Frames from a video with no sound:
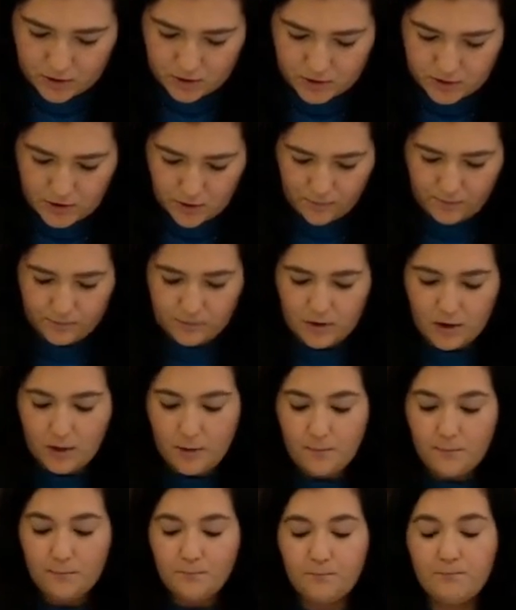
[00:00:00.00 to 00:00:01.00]
So
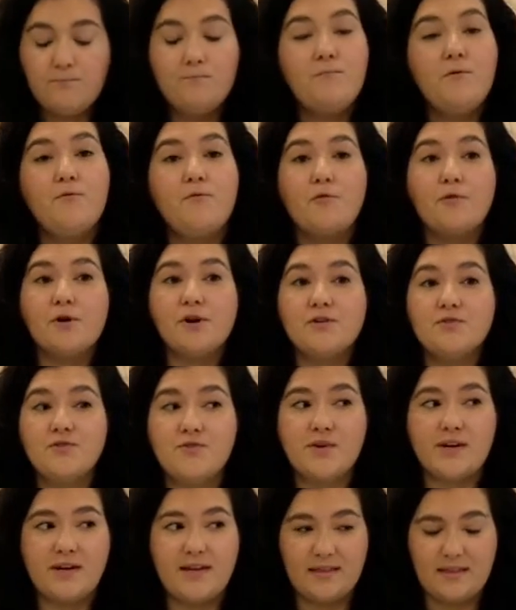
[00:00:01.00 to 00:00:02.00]
before you
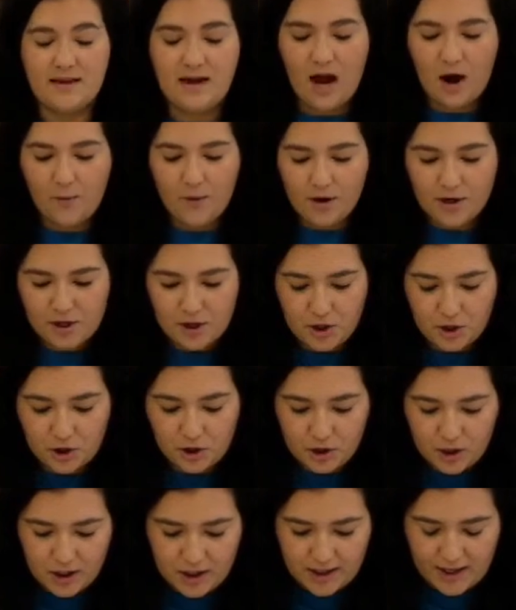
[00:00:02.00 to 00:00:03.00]
do anything, I want you to
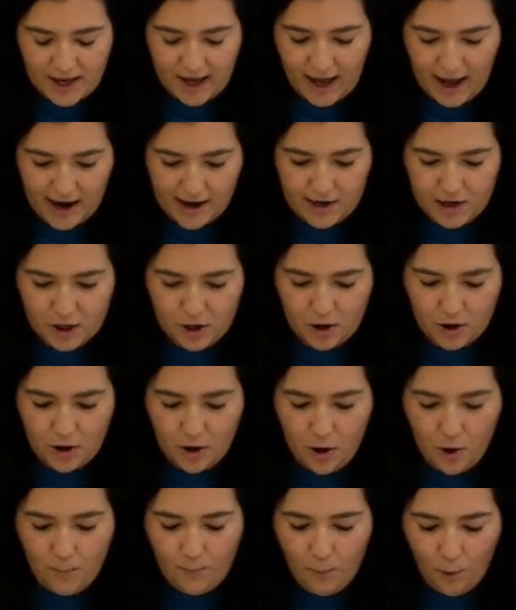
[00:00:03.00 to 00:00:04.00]
look at
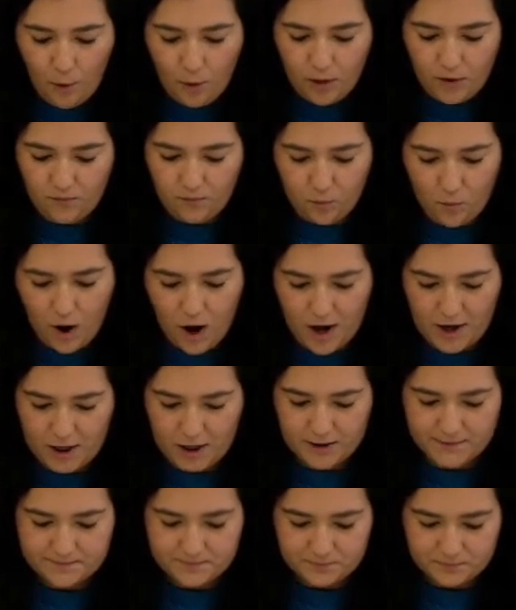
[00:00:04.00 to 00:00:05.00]
your bowl of
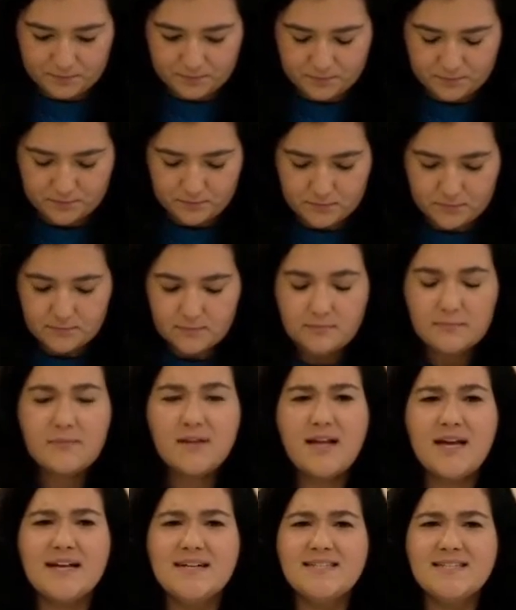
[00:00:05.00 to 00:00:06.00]
water
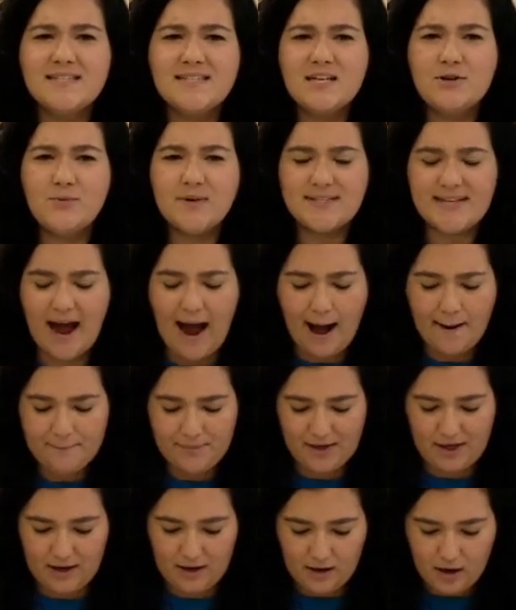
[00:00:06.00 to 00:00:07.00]
and see what's
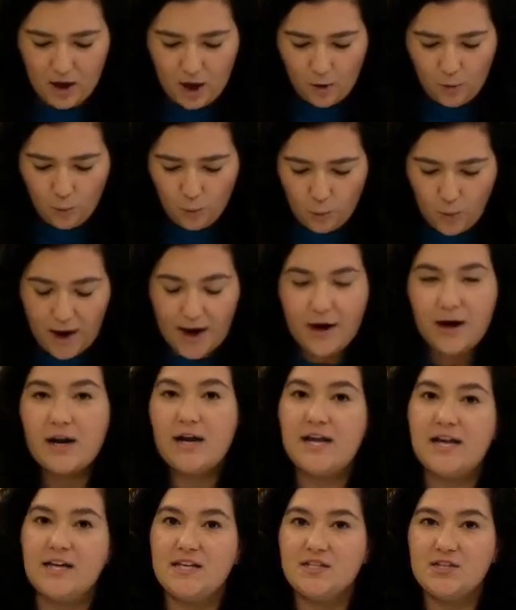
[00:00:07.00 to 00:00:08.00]
happening. Where
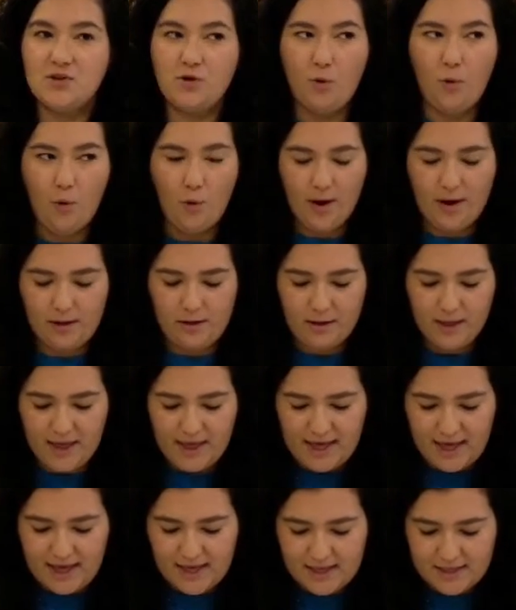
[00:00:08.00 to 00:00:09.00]
is the oil?
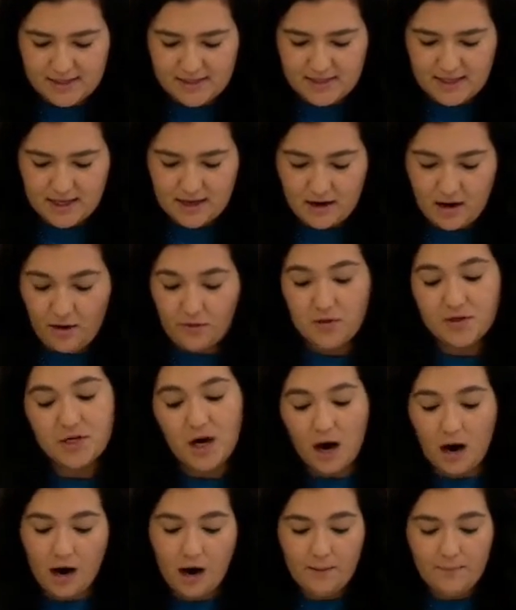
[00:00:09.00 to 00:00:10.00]
Is it on the
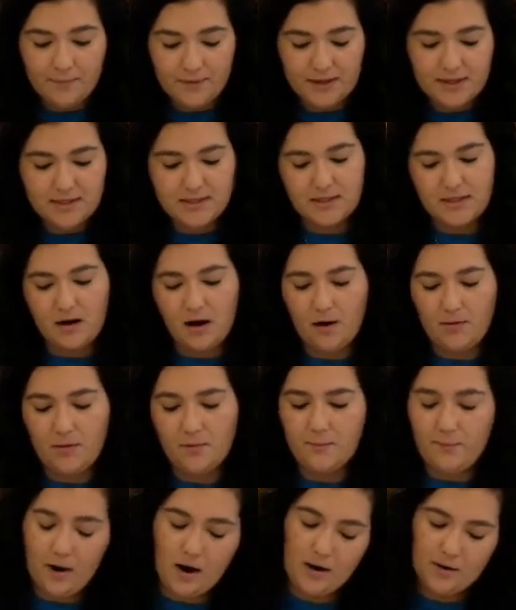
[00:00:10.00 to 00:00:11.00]
top? Is it on
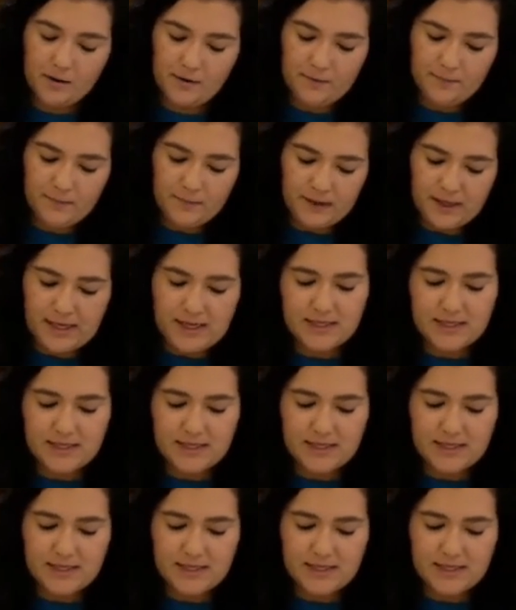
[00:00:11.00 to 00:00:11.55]
the bottom?